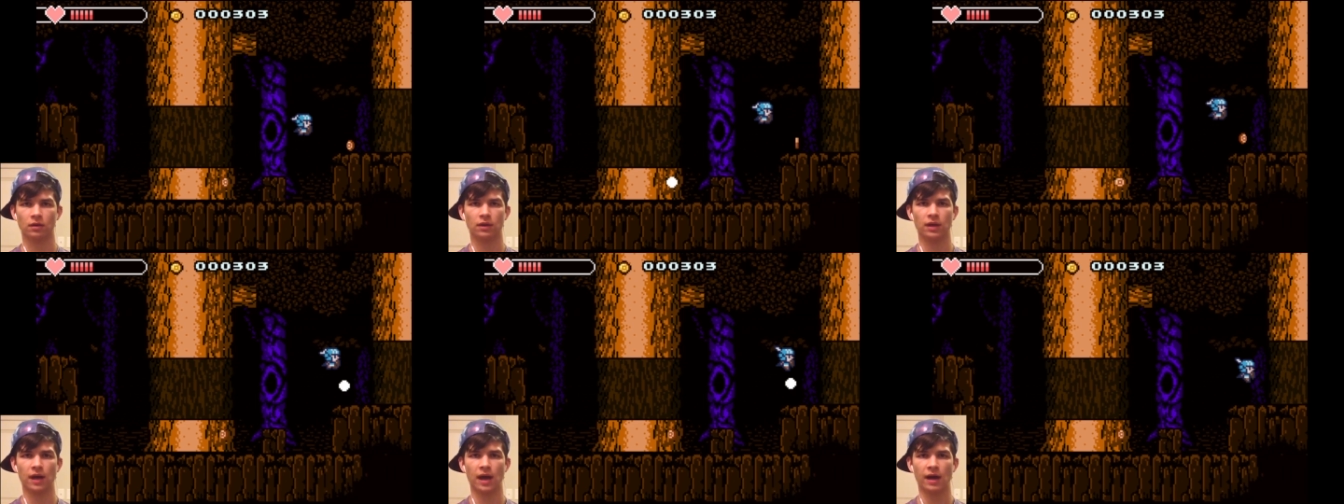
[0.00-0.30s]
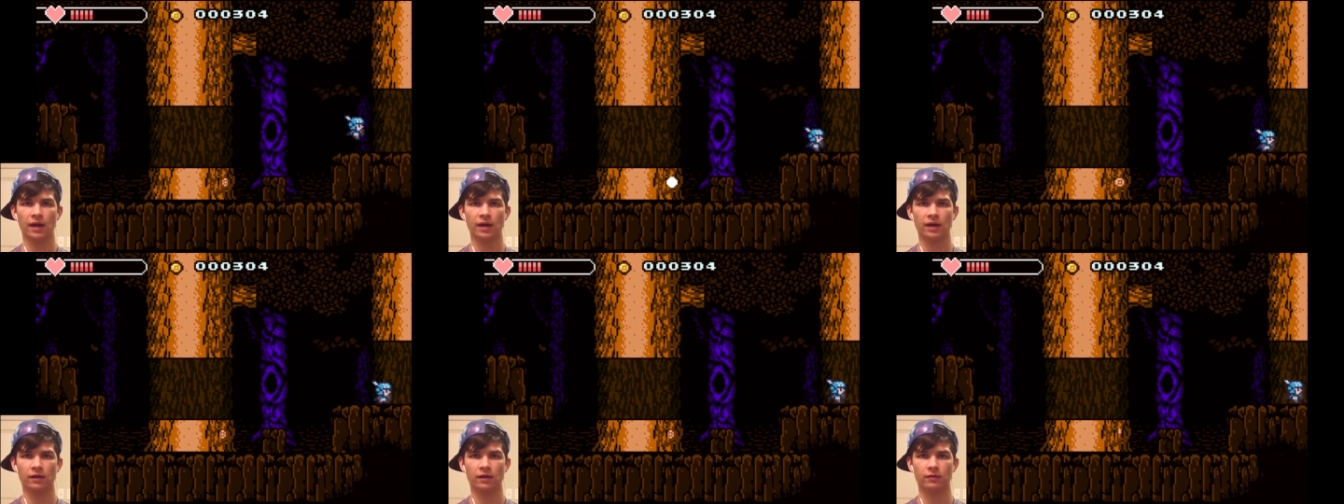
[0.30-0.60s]
Get
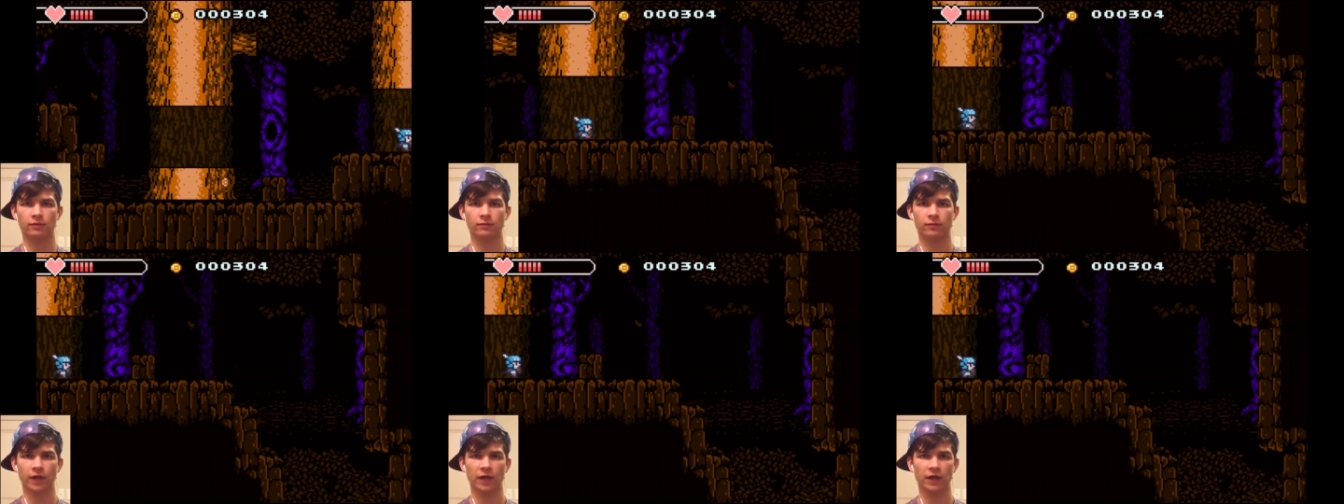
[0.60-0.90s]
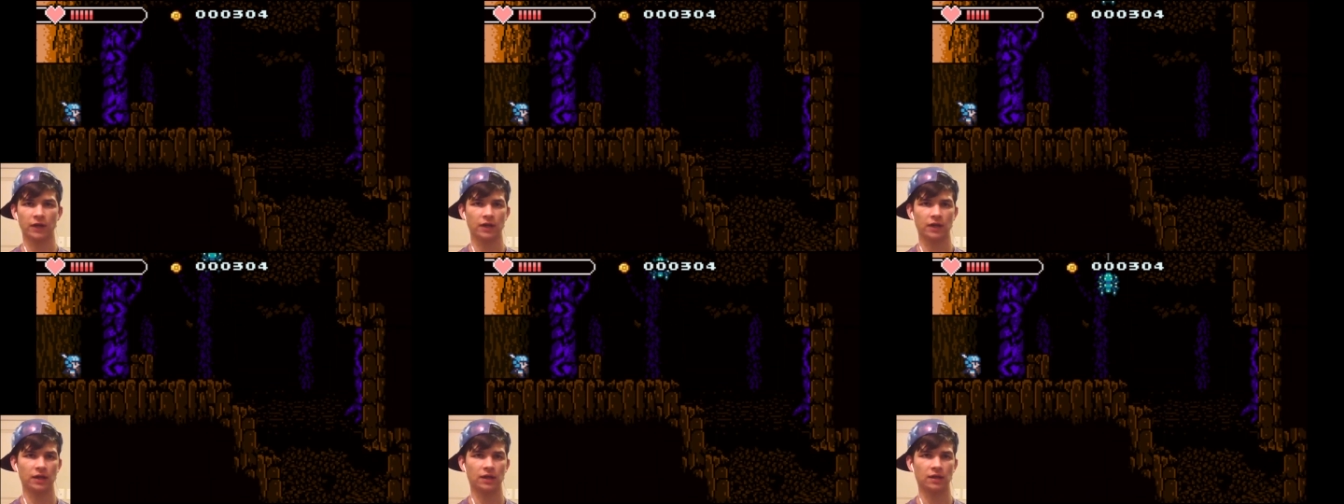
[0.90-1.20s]
out of here,
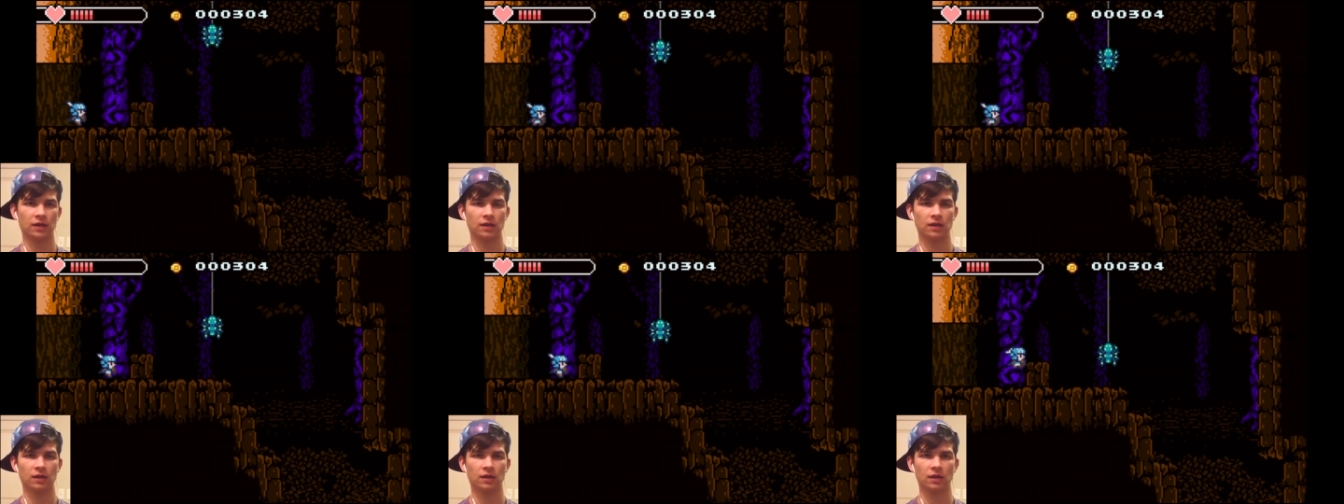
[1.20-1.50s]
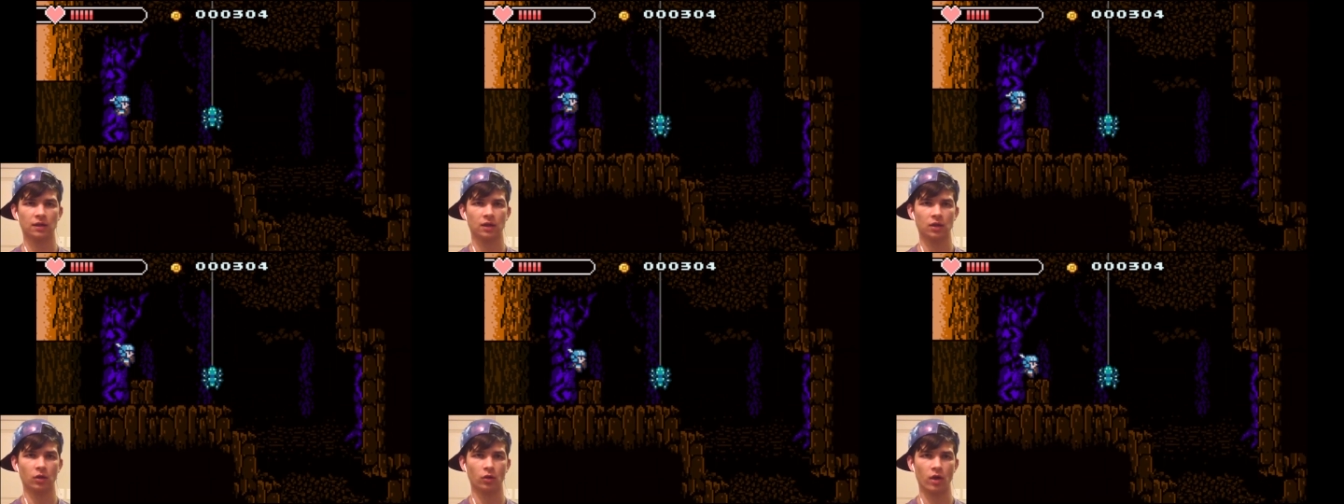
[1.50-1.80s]
fairy.
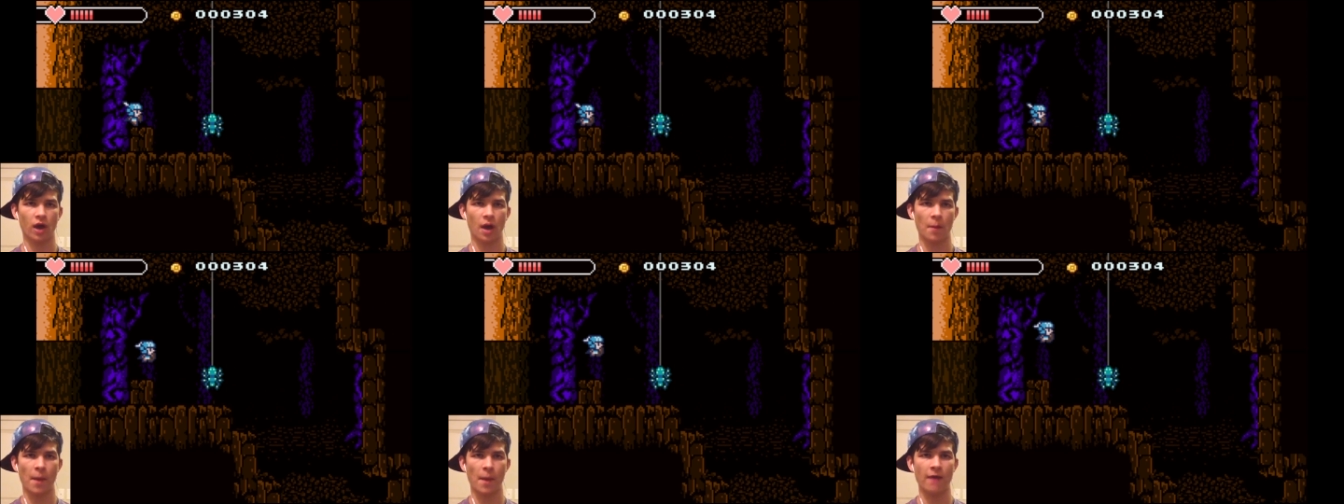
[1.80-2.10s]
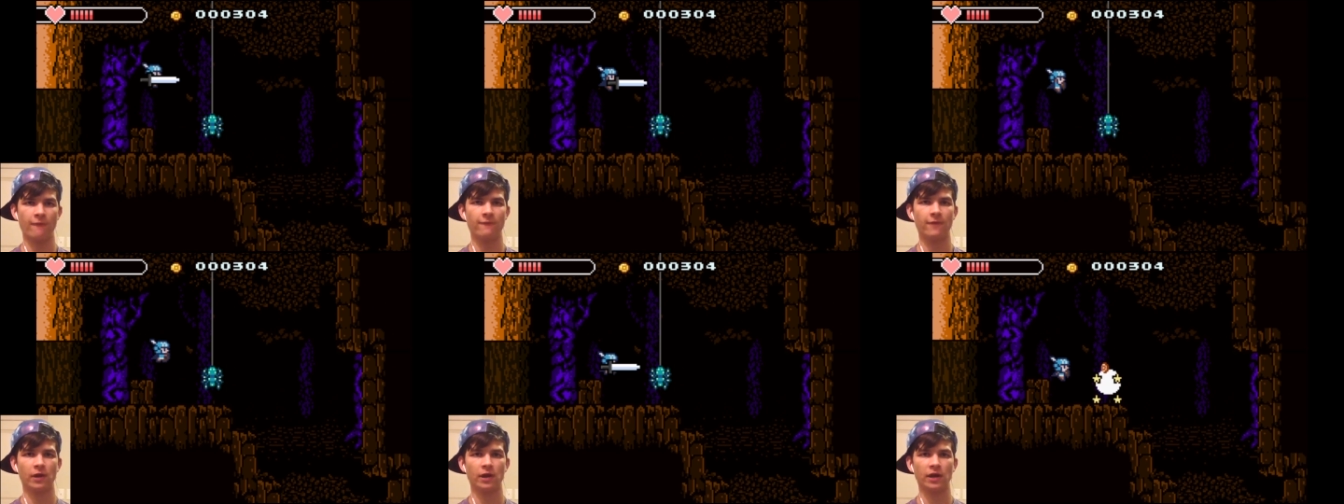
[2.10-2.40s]
You're not
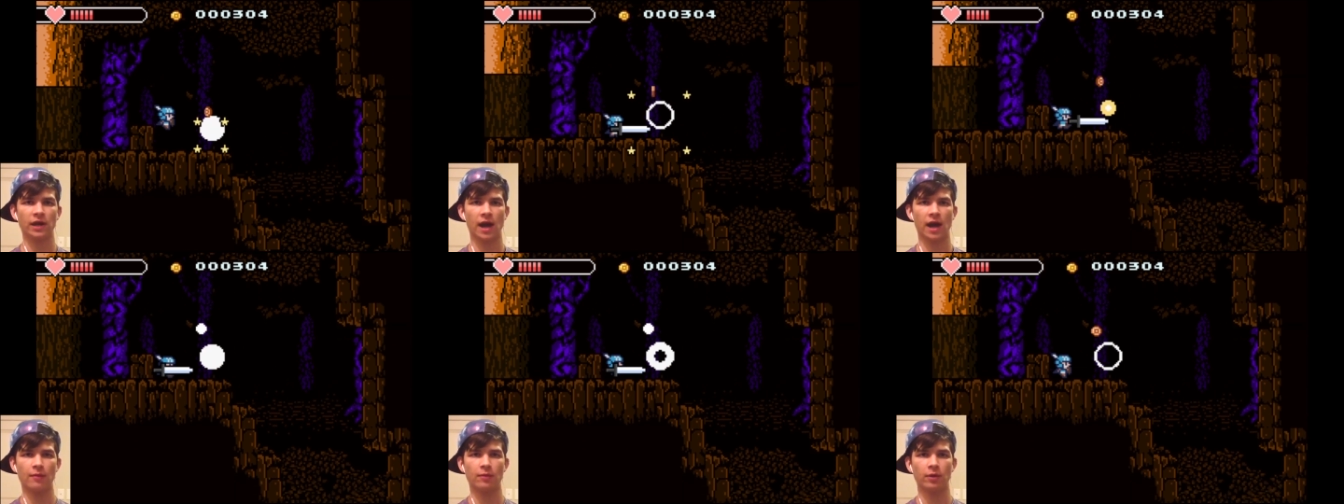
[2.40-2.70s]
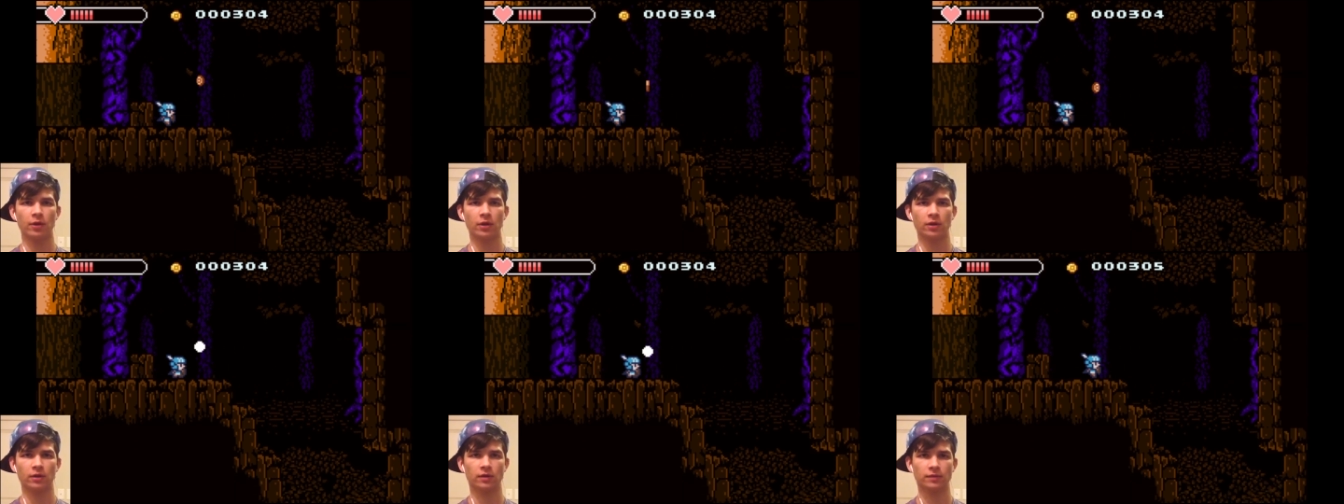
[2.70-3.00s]
my fairy
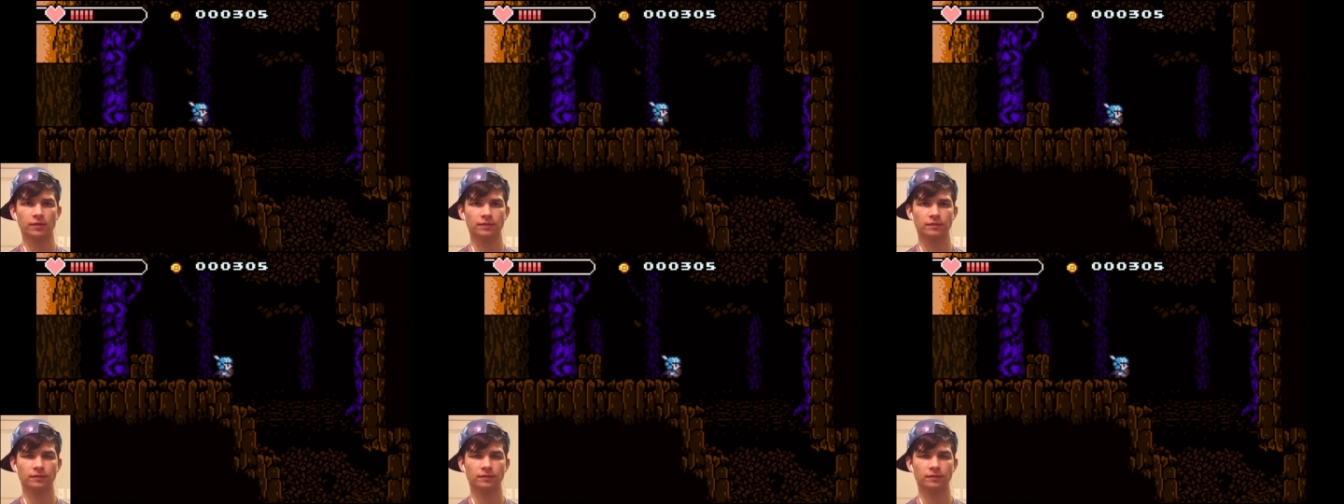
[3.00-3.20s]
godmother.